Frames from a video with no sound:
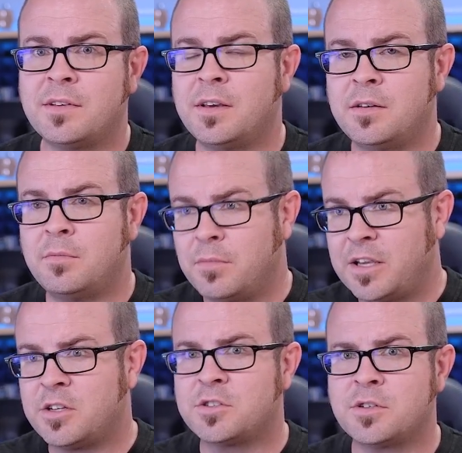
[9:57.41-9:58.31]
in
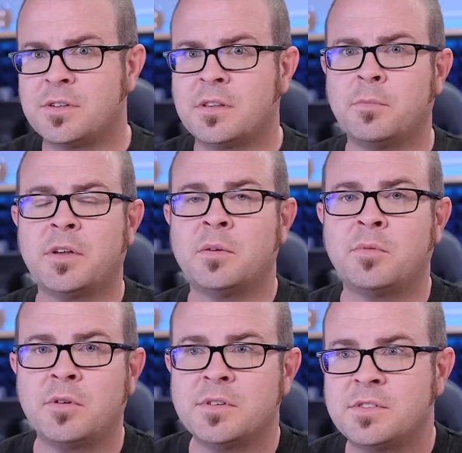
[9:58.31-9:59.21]
making sure that the
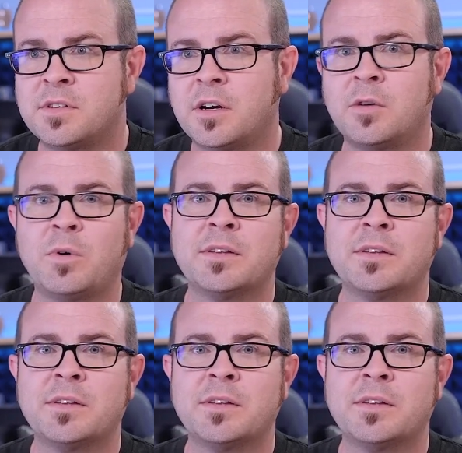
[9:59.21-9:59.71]
motherboards are well